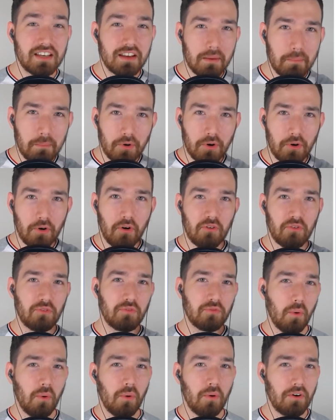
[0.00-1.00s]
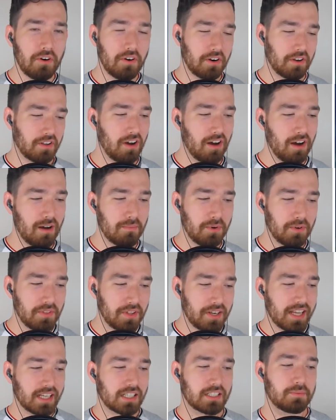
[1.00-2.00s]
number 4 combo, the
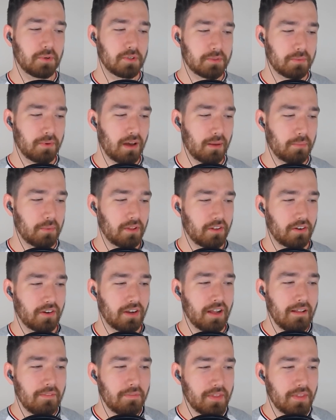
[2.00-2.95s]
next most popular.